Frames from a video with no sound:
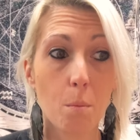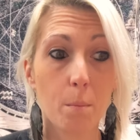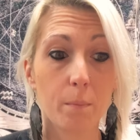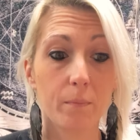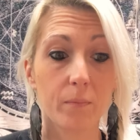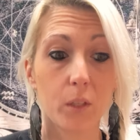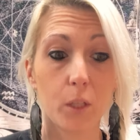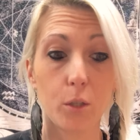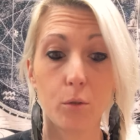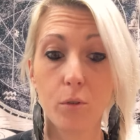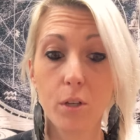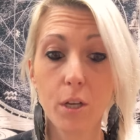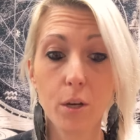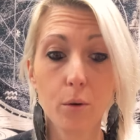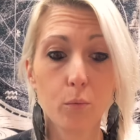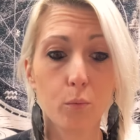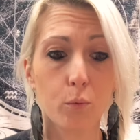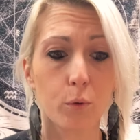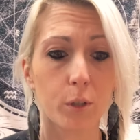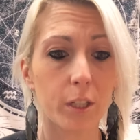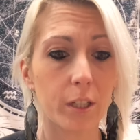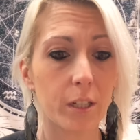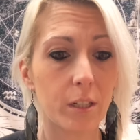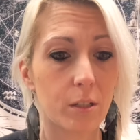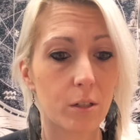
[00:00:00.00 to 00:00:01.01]
you get
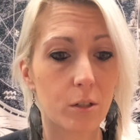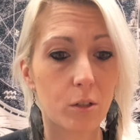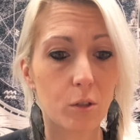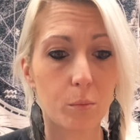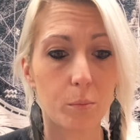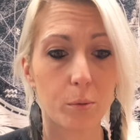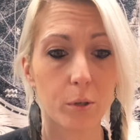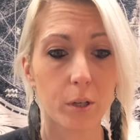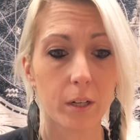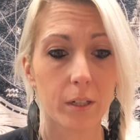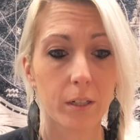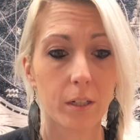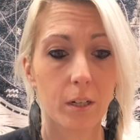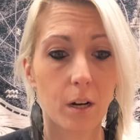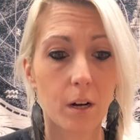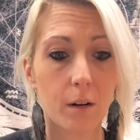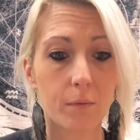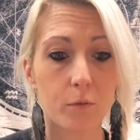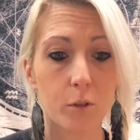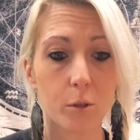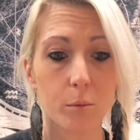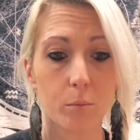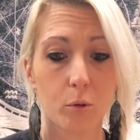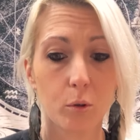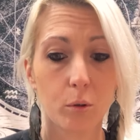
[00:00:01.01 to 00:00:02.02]
really super
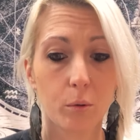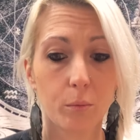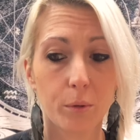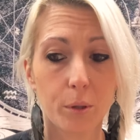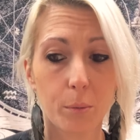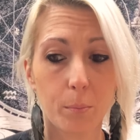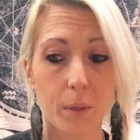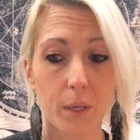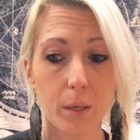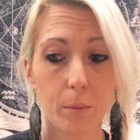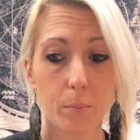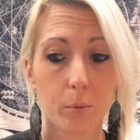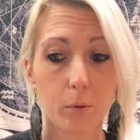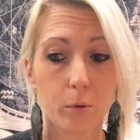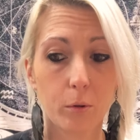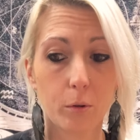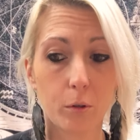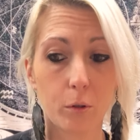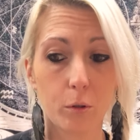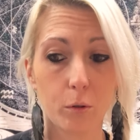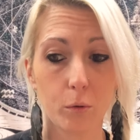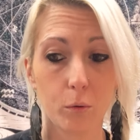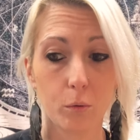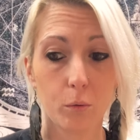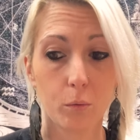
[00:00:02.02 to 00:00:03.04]
uncomfortable with people
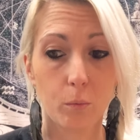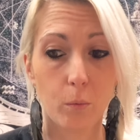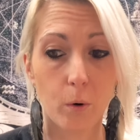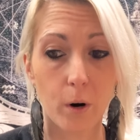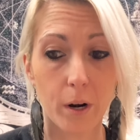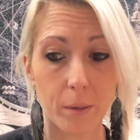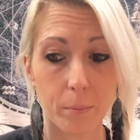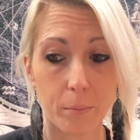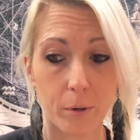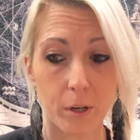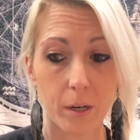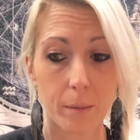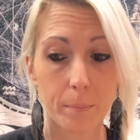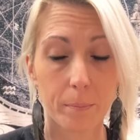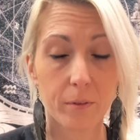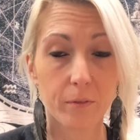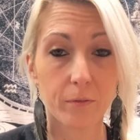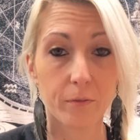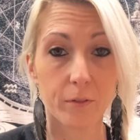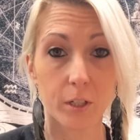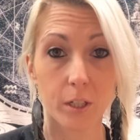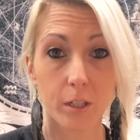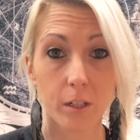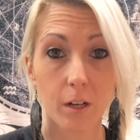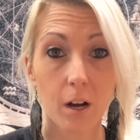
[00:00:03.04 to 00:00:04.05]
who want to put up a
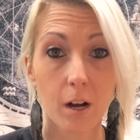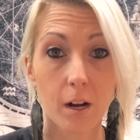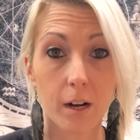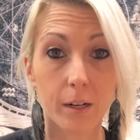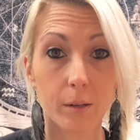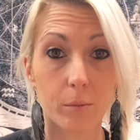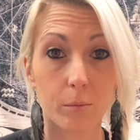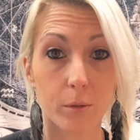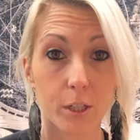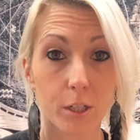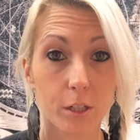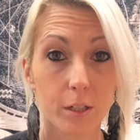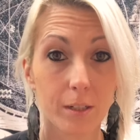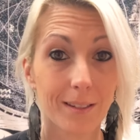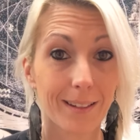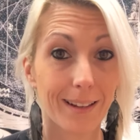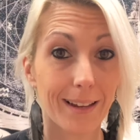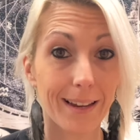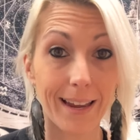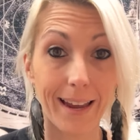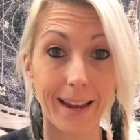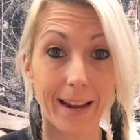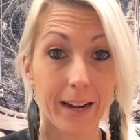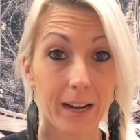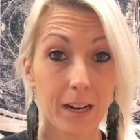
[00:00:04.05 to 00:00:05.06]
facade, which is
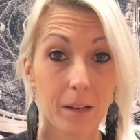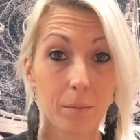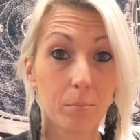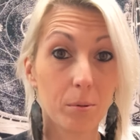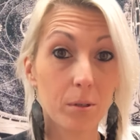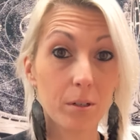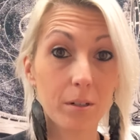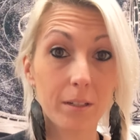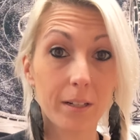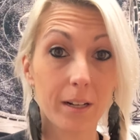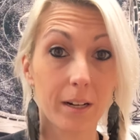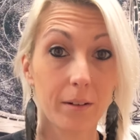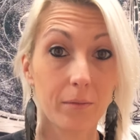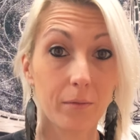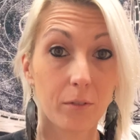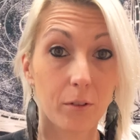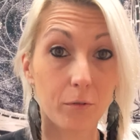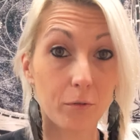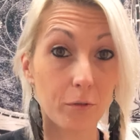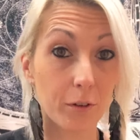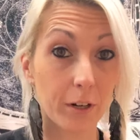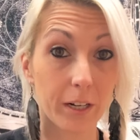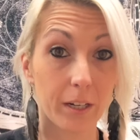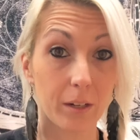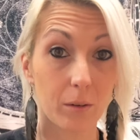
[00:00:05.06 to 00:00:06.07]
like 80% of the
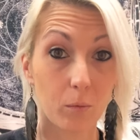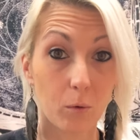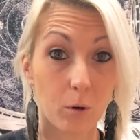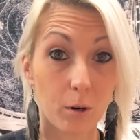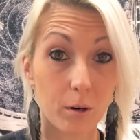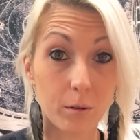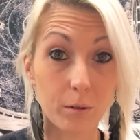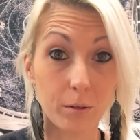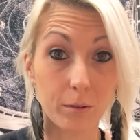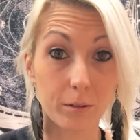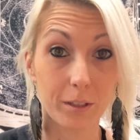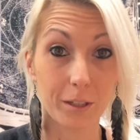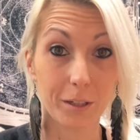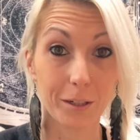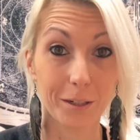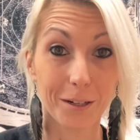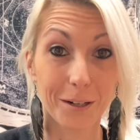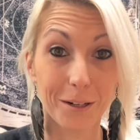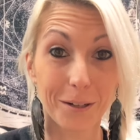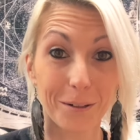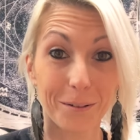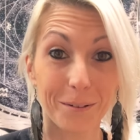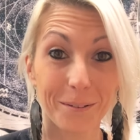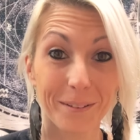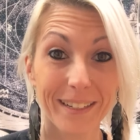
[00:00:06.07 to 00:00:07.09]
freaking world,
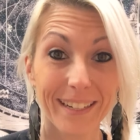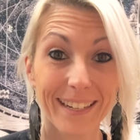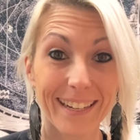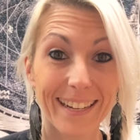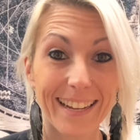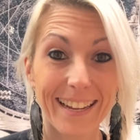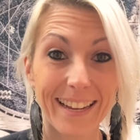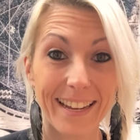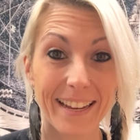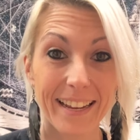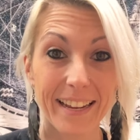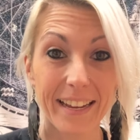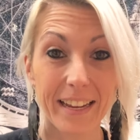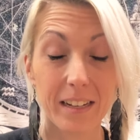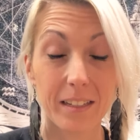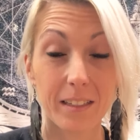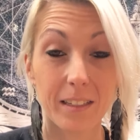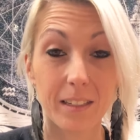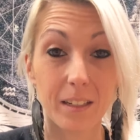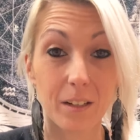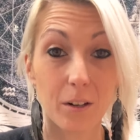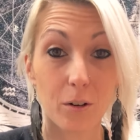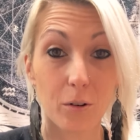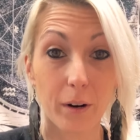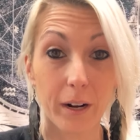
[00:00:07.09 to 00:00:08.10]
It's
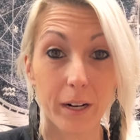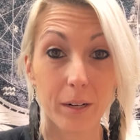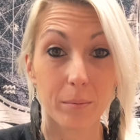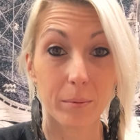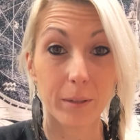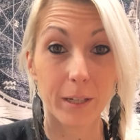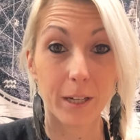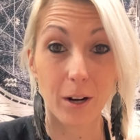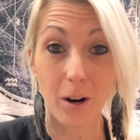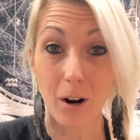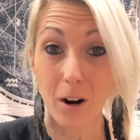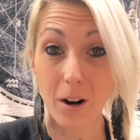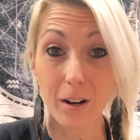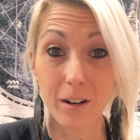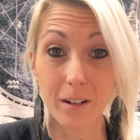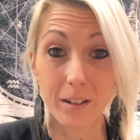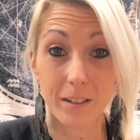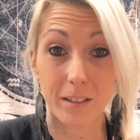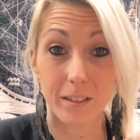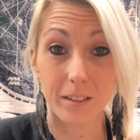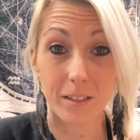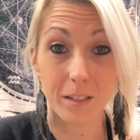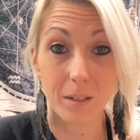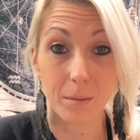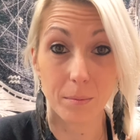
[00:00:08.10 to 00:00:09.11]
incredibly
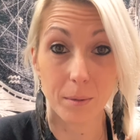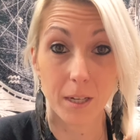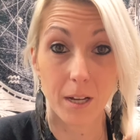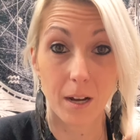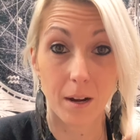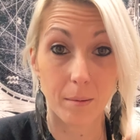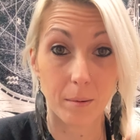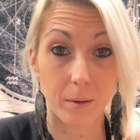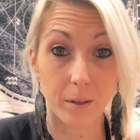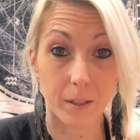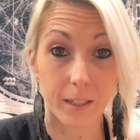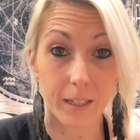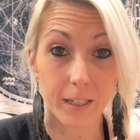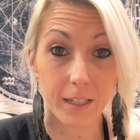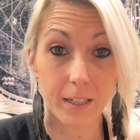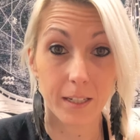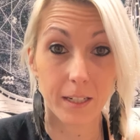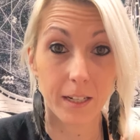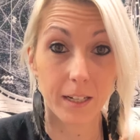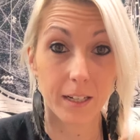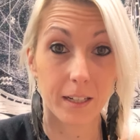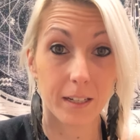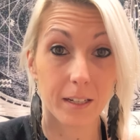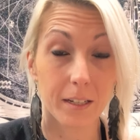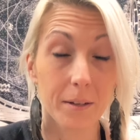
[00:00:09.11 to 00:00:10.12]
hard to become
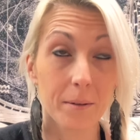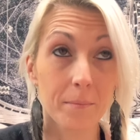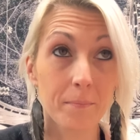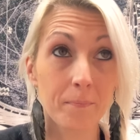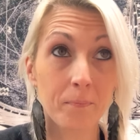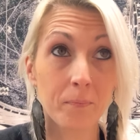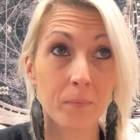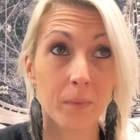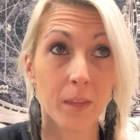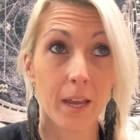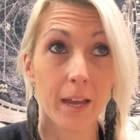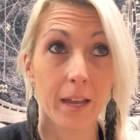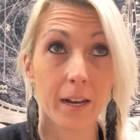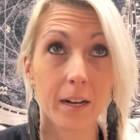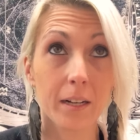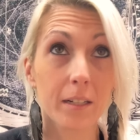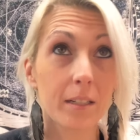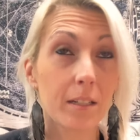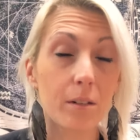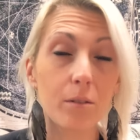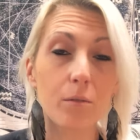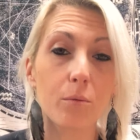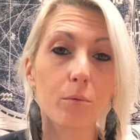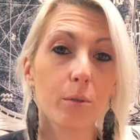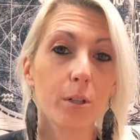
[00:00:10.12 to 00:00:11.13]
authentic. And I
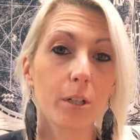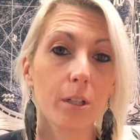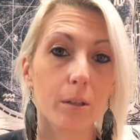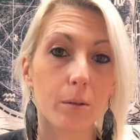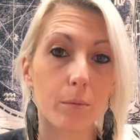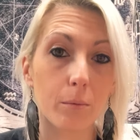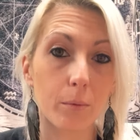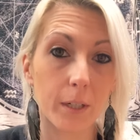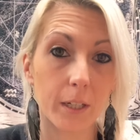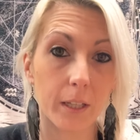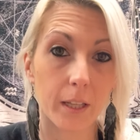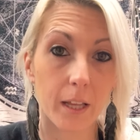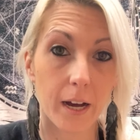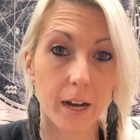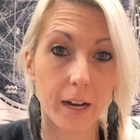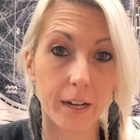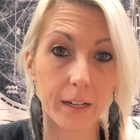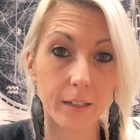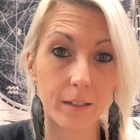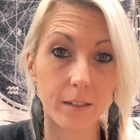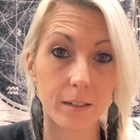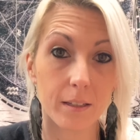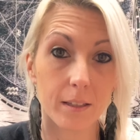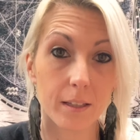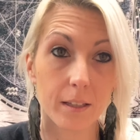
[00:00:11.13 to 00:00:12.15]
didn't really
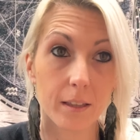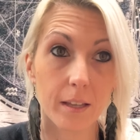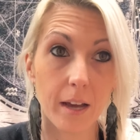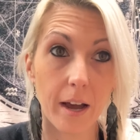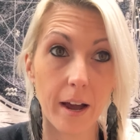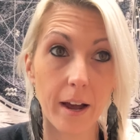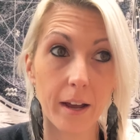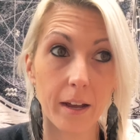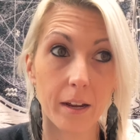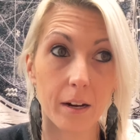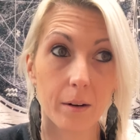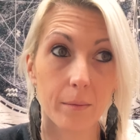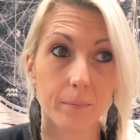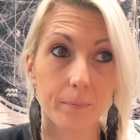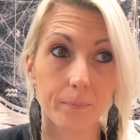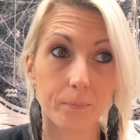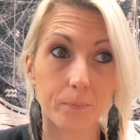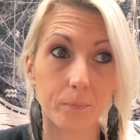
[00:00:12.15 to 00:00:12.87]
realize that